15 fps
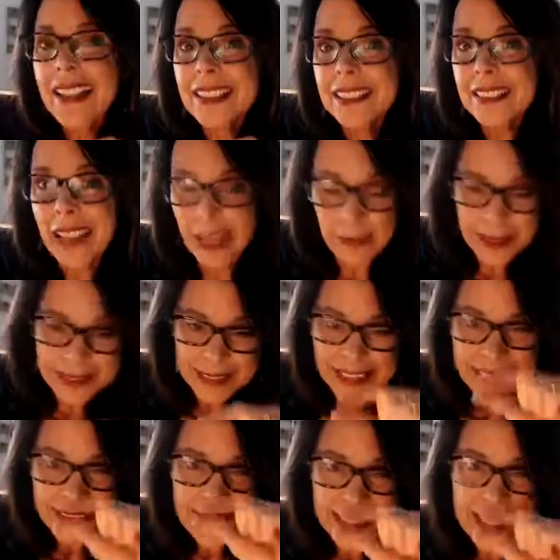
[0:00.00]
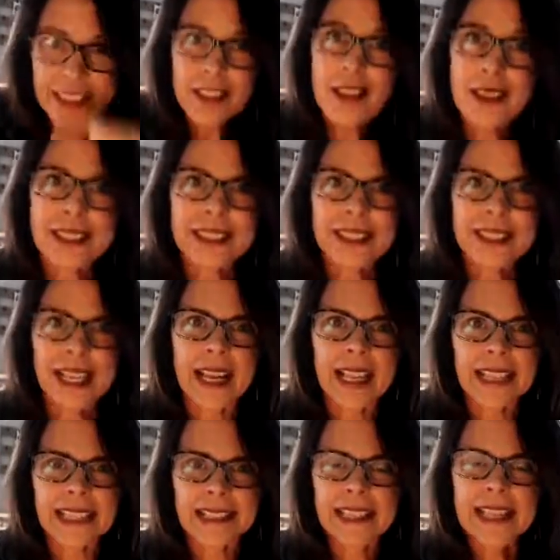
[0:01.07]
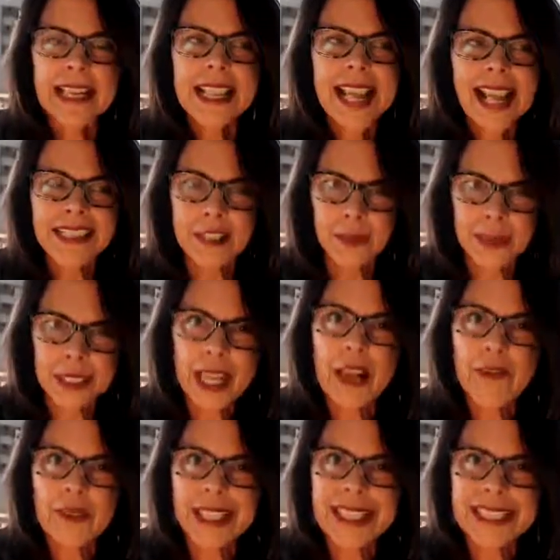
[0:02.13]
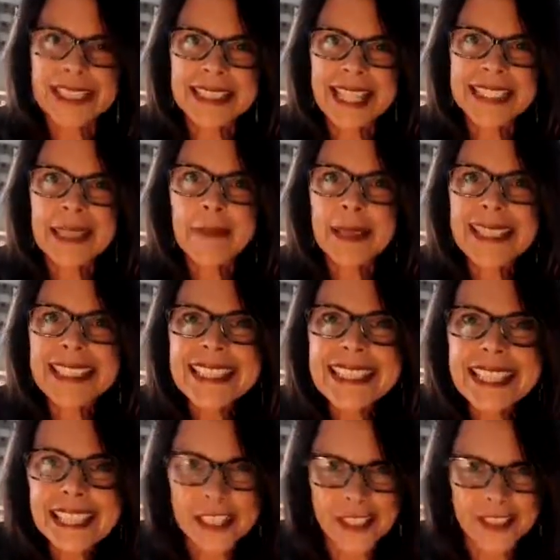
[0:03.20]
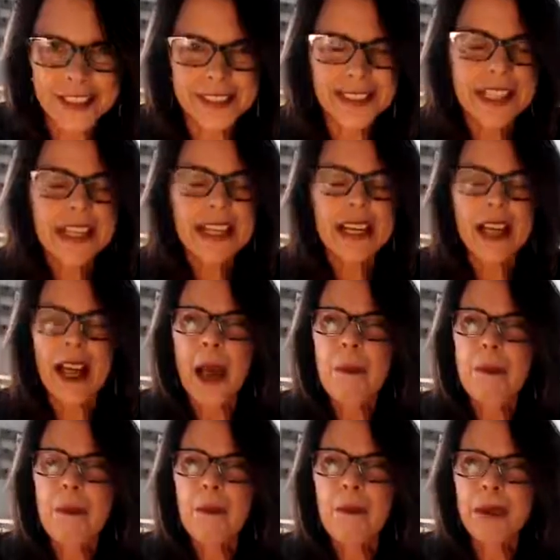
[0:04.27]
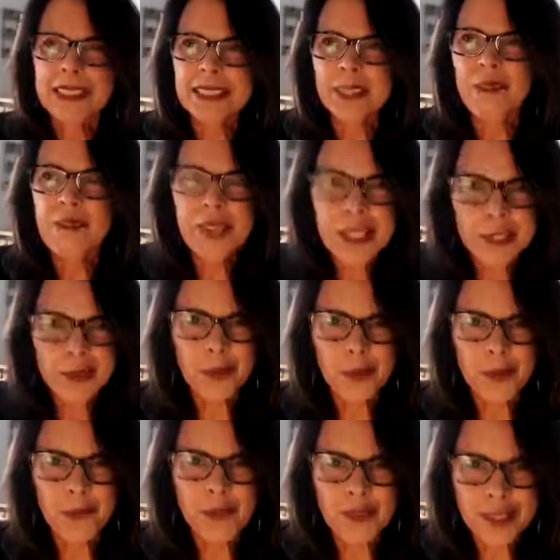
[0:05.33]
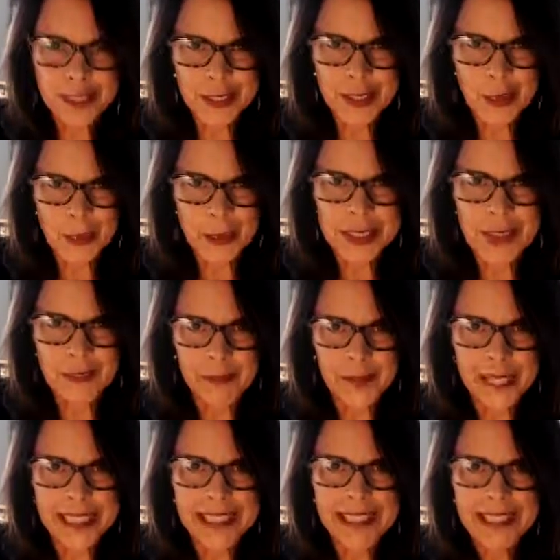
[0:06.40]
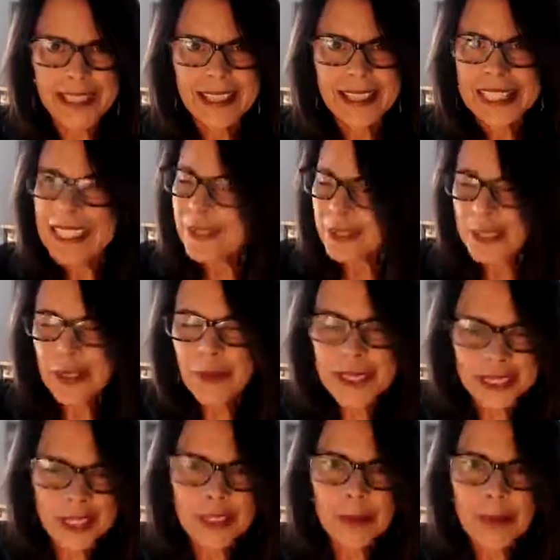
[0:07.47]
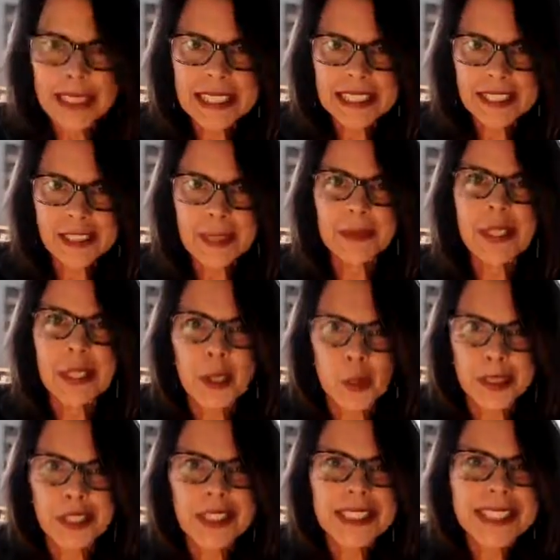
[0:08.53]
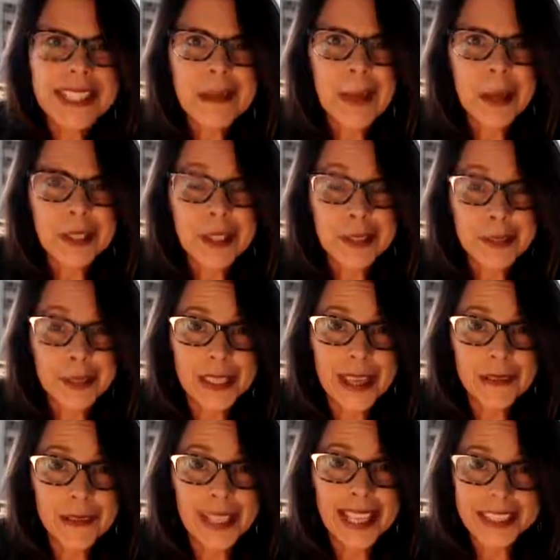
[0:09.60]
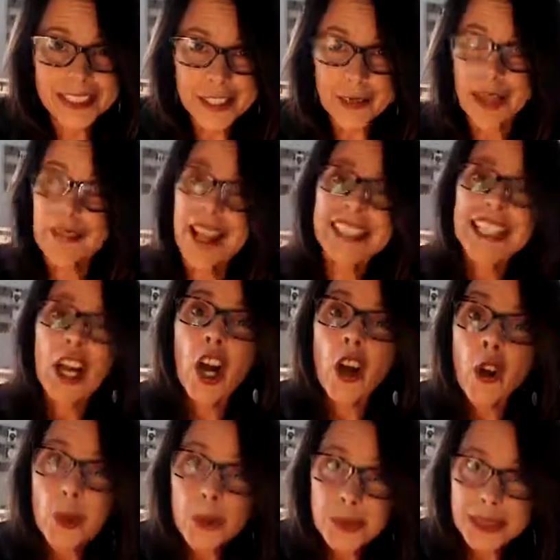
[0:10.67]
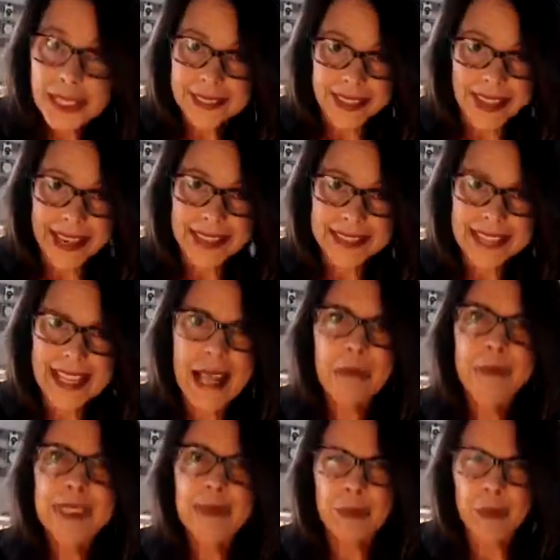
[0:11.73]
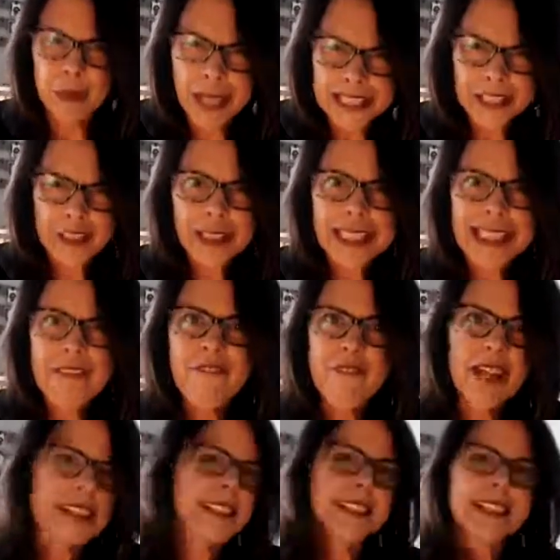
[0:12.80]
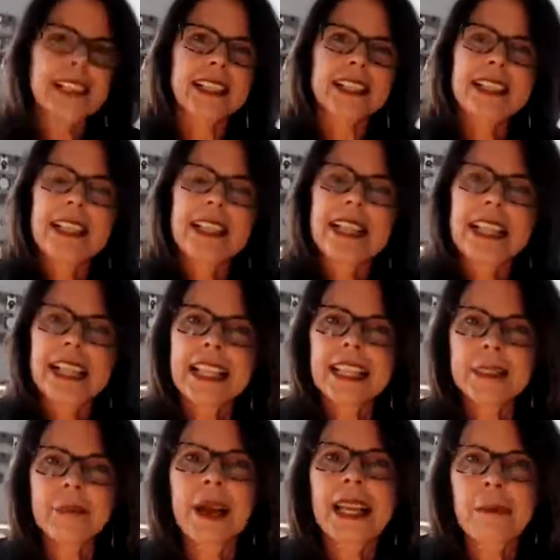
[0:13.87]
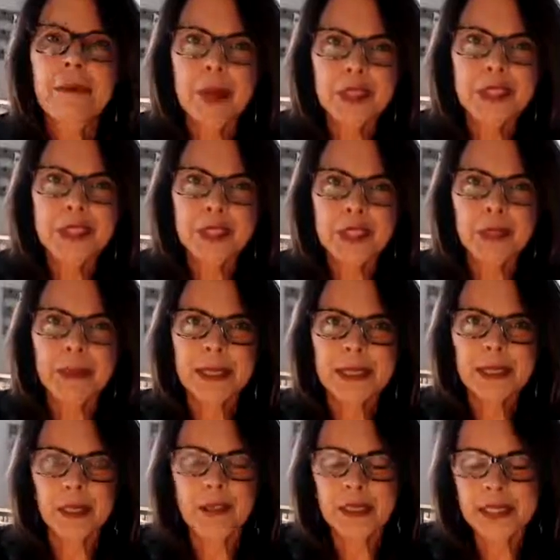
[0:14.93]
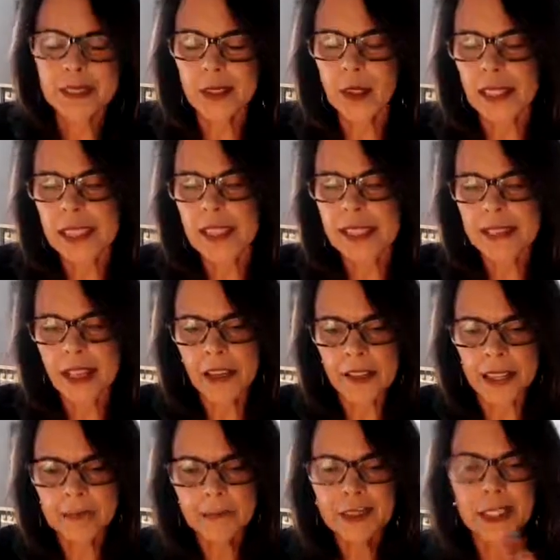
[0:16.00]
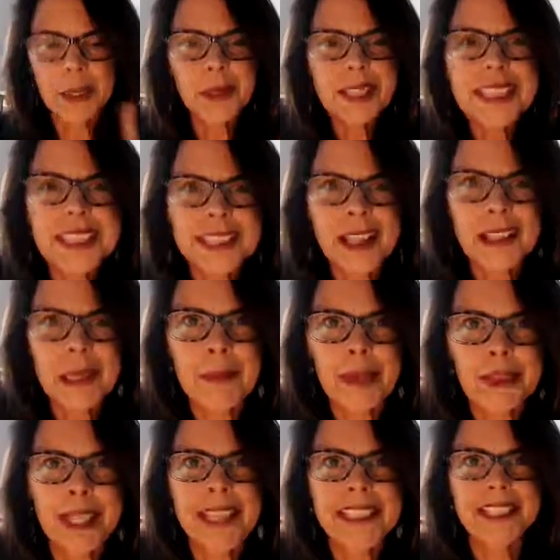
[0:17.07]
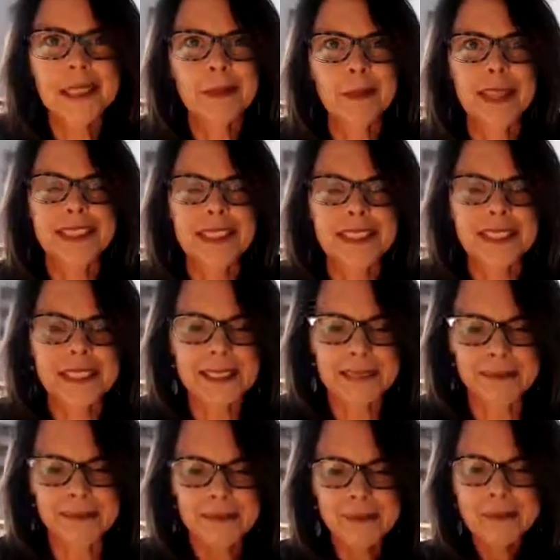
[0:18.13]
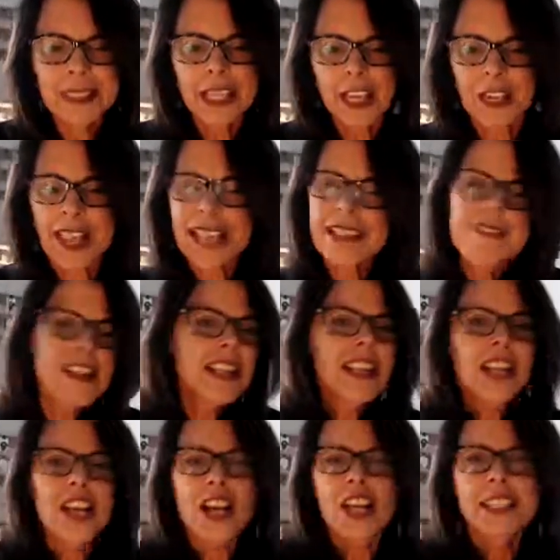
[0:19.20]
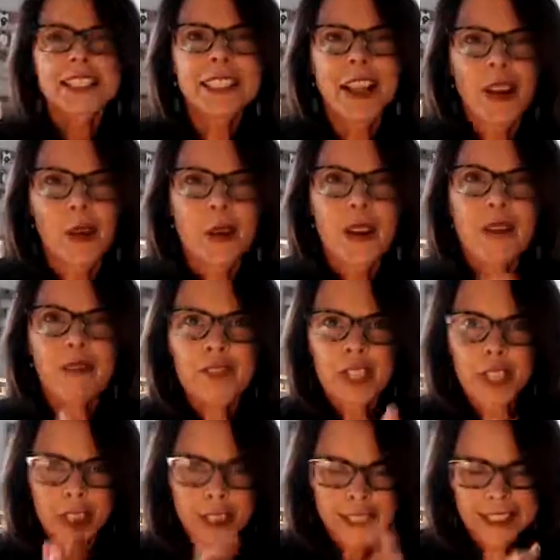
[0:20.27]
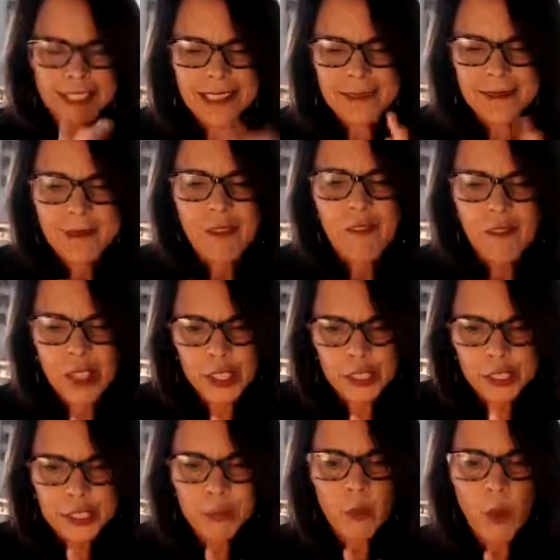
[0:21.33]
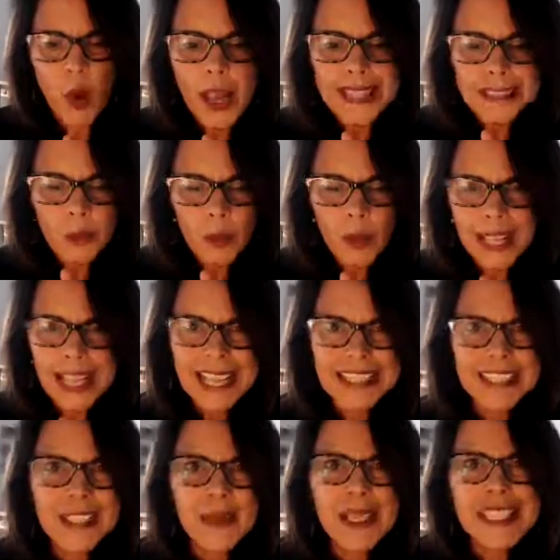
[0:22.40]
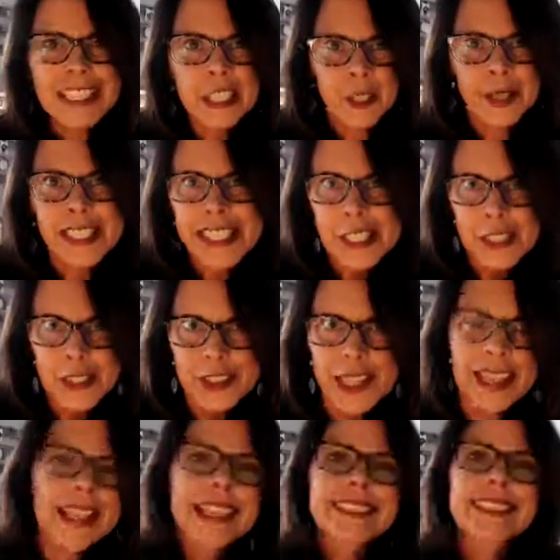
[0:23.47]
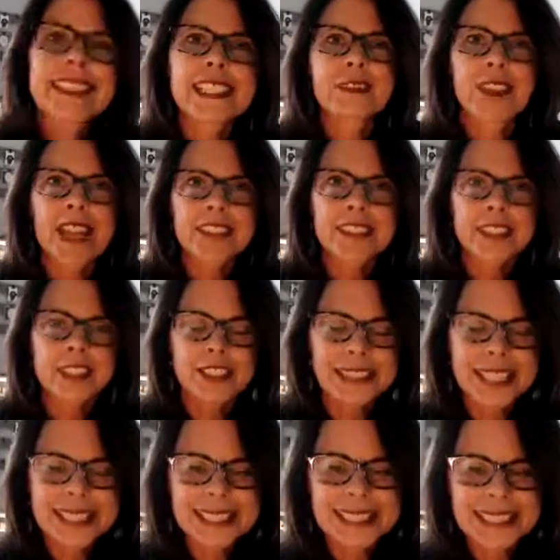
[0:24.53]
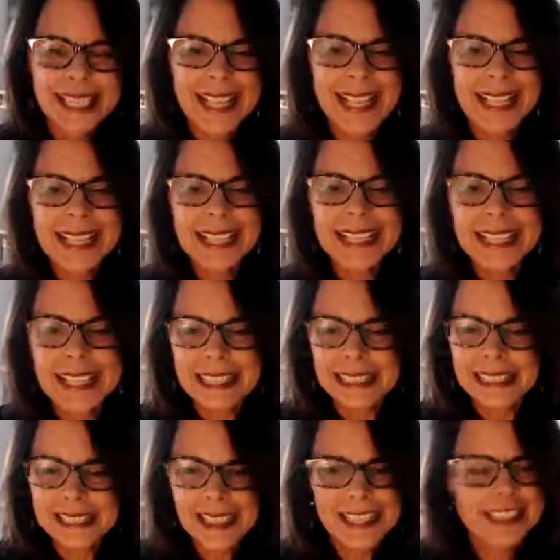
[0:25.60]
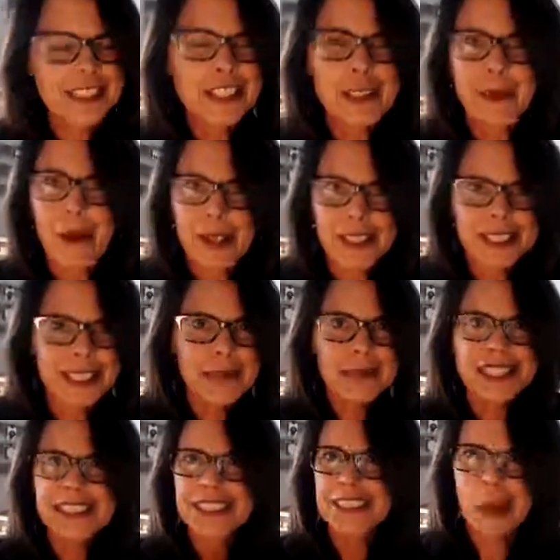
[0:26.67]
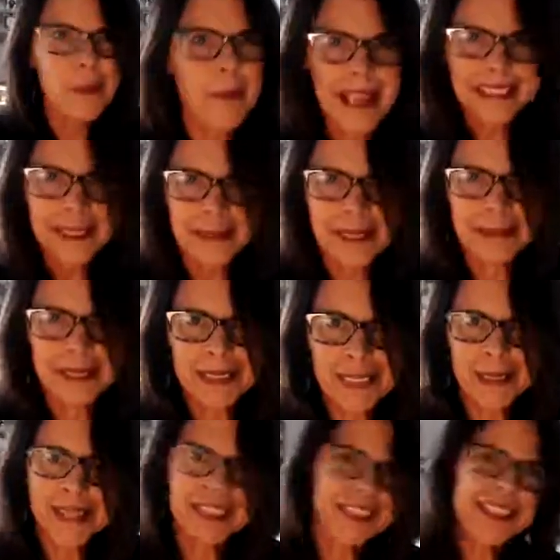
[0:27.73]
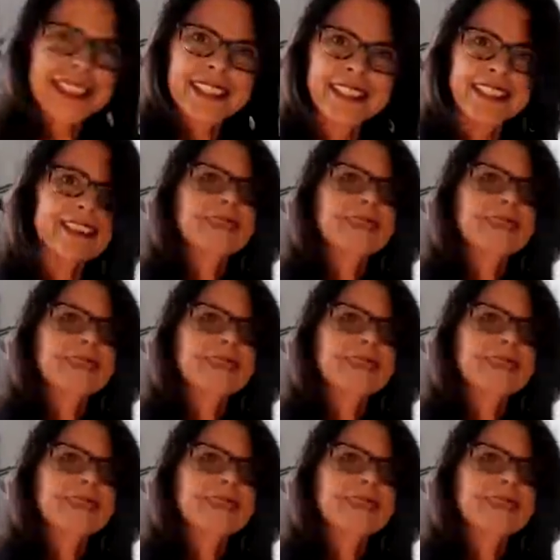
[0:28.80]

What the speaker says: I was like this close to dying, and the recovery has taken me years. But the physical recovery, even though it took me years, was shorter than the emotional recovery. And so I've had to own that and be regularly invested in my emotional, spiritual, physical healing. Okay, so let's talk about kindness practices. All right. So first, one way to increase your kindness factor day to day is, and you are going to be so mad at me when you hear this,